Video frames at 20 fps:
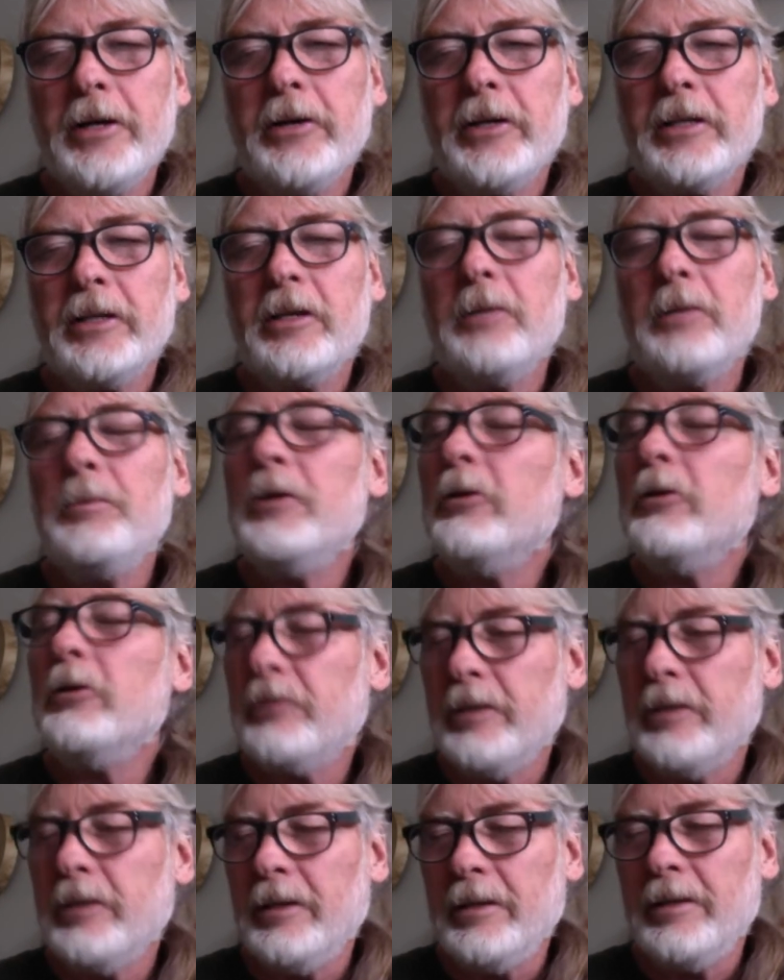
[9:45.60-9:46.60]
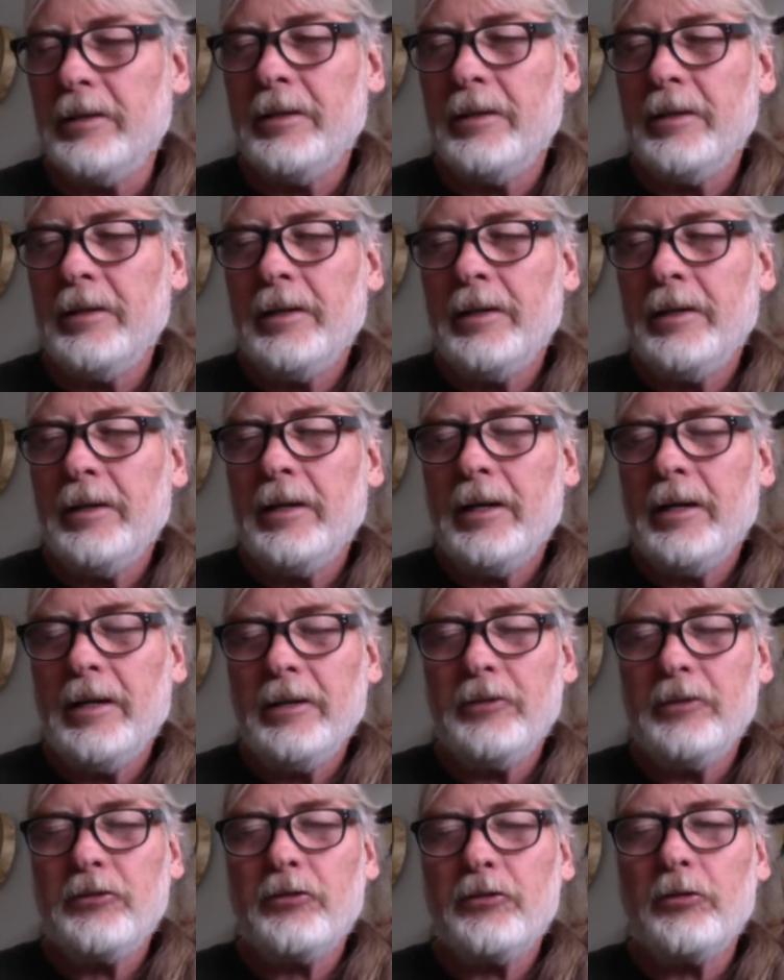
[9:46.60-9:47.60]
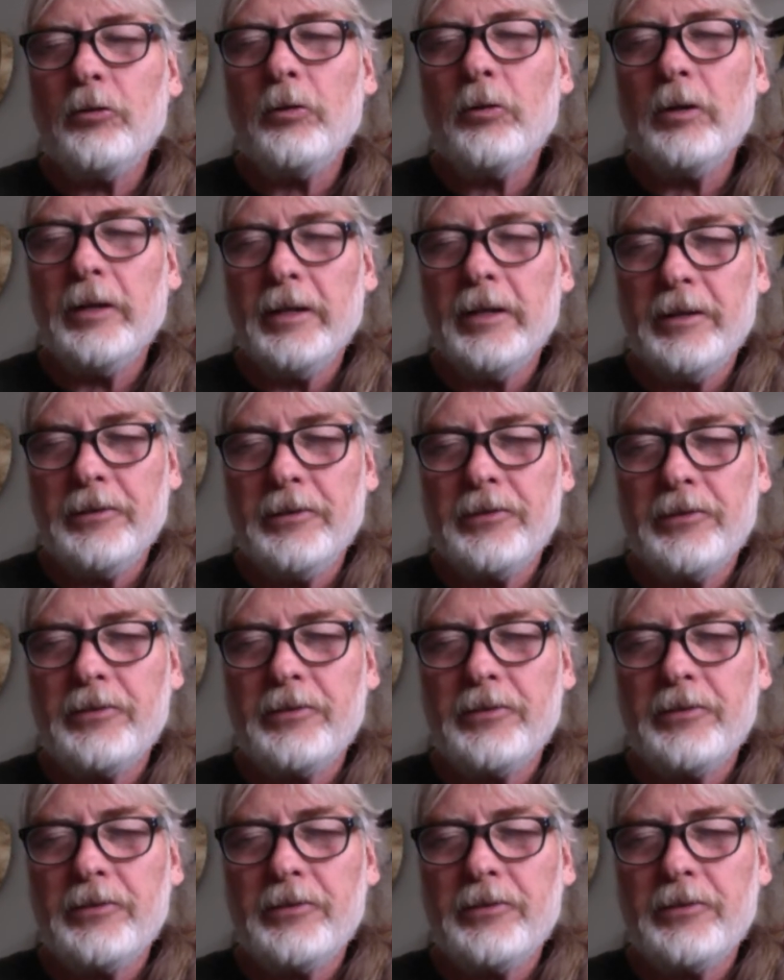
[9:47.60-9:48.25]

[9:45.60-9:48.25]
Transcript: in community and in stories,